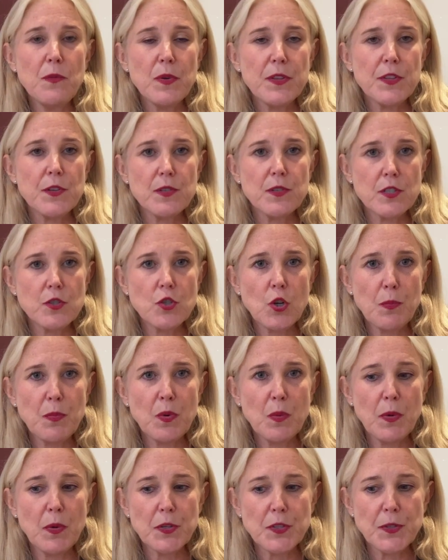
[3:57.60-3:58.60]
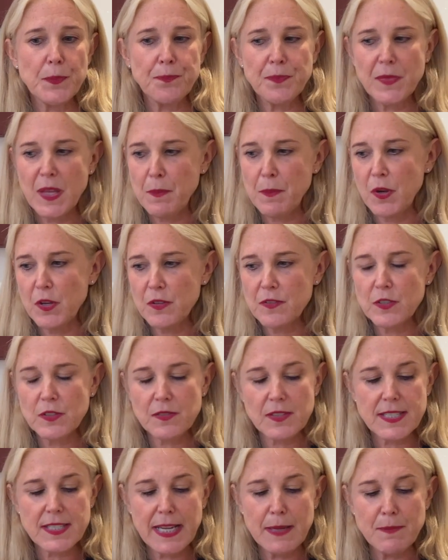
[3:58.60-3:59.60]
whether it's top or bottom. They both look the
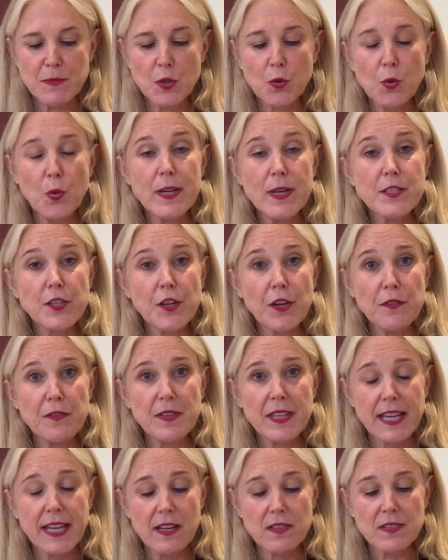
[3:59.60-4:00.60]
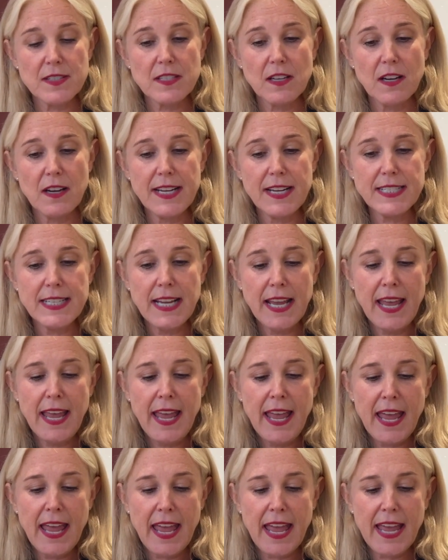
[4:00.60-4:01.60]
same, so always go for the outside.
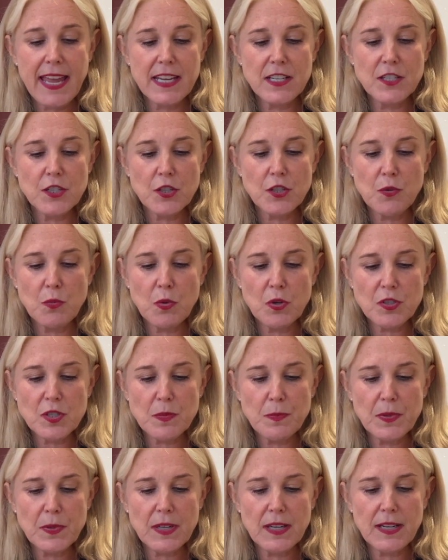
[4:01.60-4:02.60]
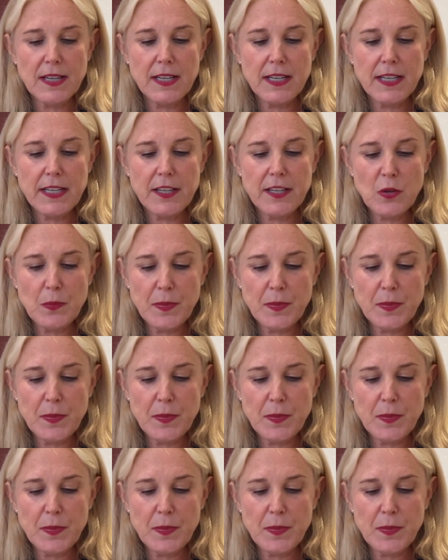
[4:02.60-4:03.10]
And you want to put a little